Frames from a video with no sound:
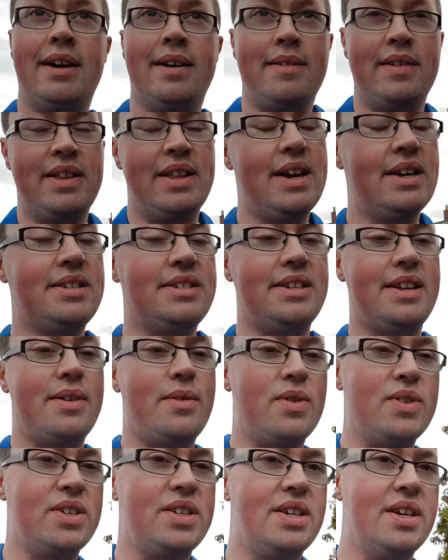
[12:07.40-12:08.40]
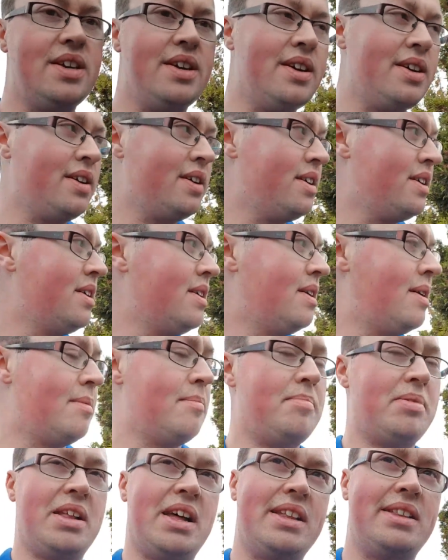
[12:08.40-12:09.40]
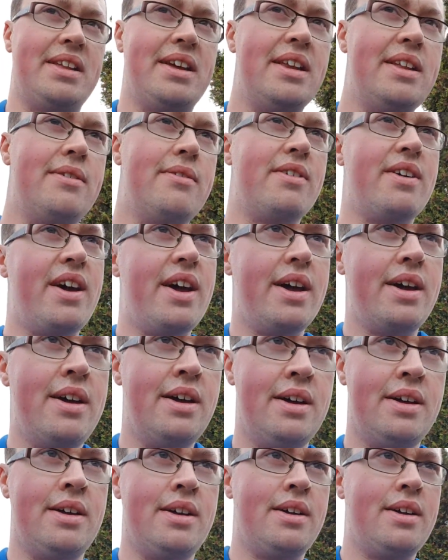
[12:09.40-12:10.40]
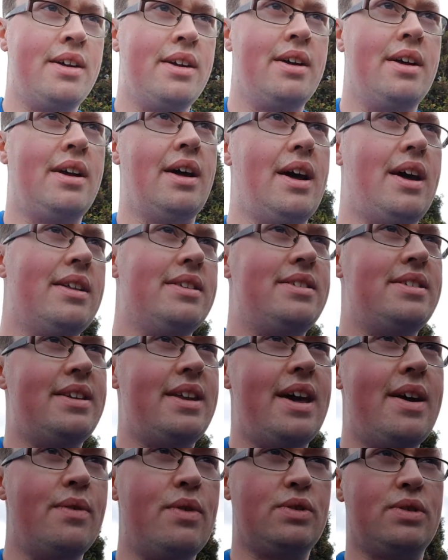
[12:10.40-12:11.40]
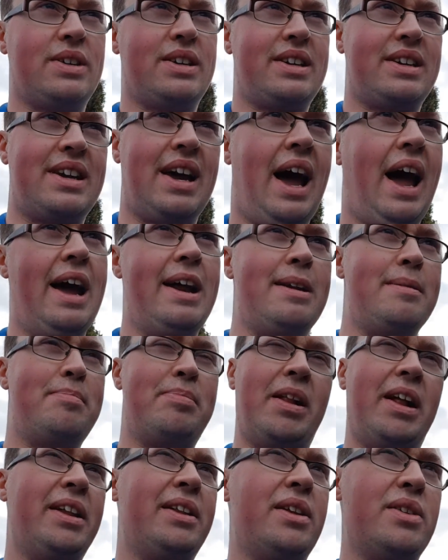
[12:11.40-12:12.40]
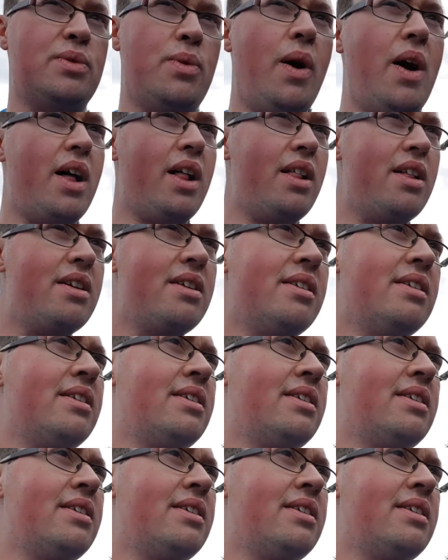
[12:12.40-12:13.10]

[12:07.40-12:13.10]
I mean, yesterday was planned anyway, and today was kind of planned as well.